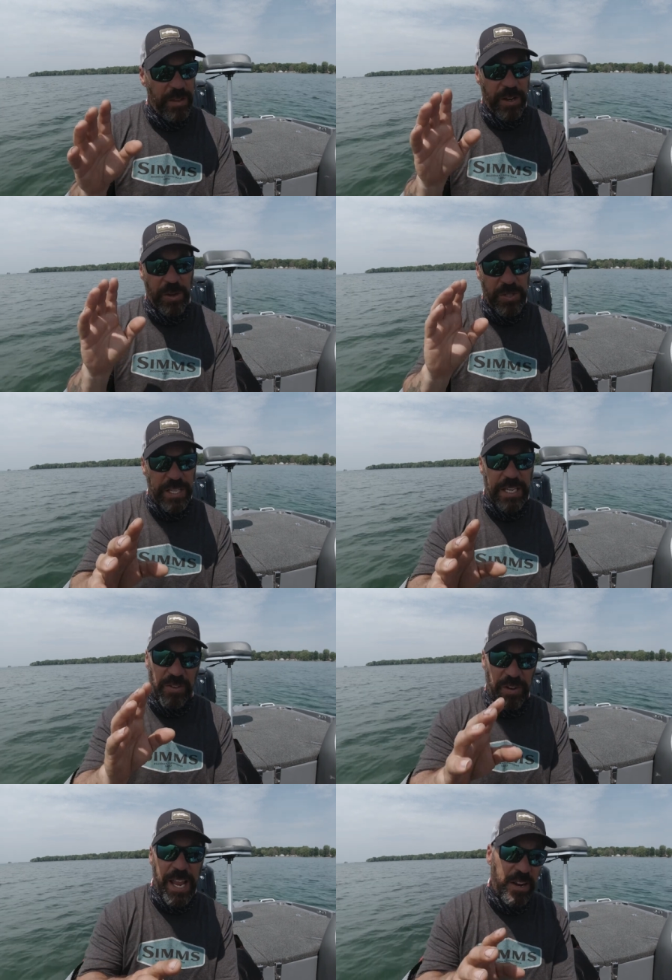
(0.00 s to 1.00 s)
you know,
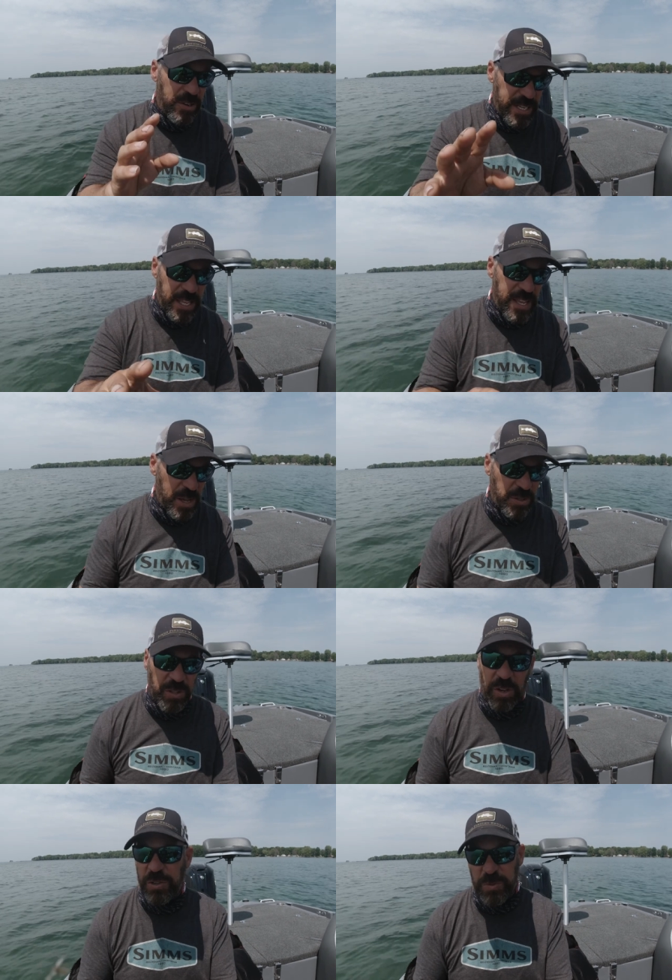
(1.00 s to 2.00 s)
six or eight or ten
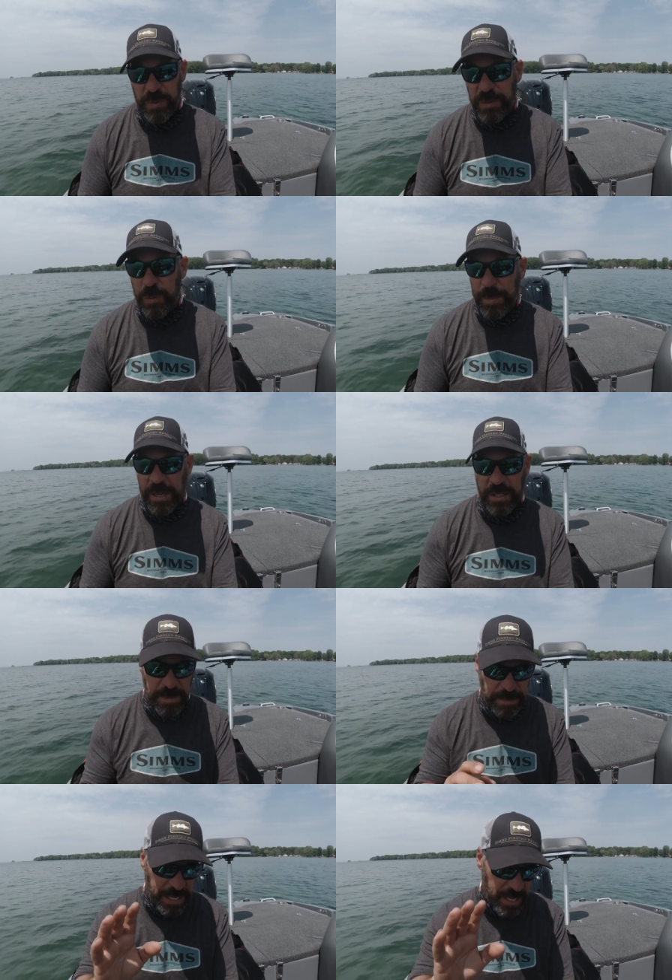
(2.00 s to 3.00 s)
thousand dollars worth of equipment on
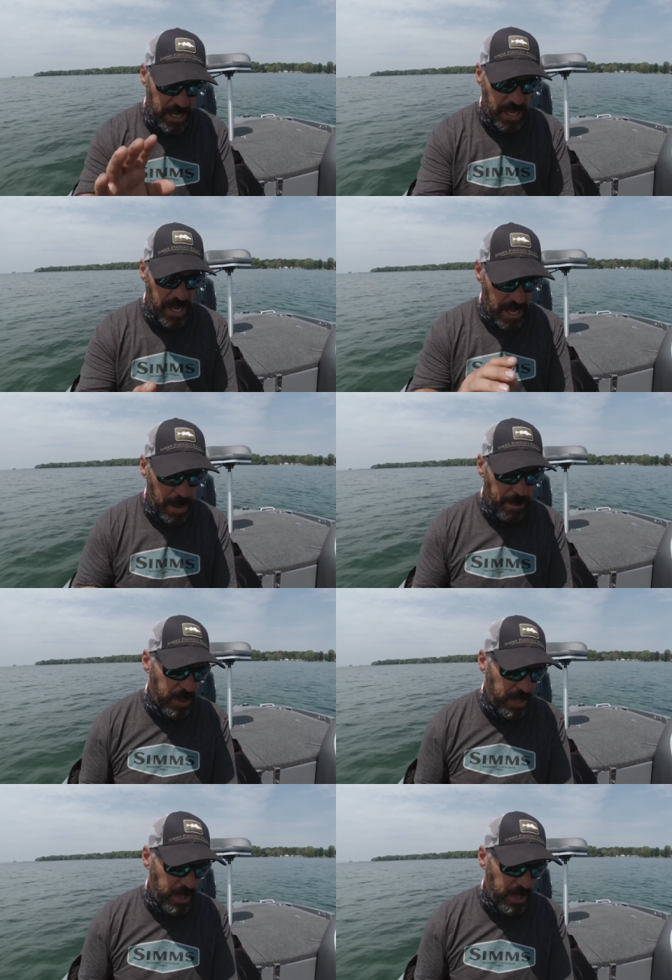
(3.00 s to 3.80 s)
something, I'm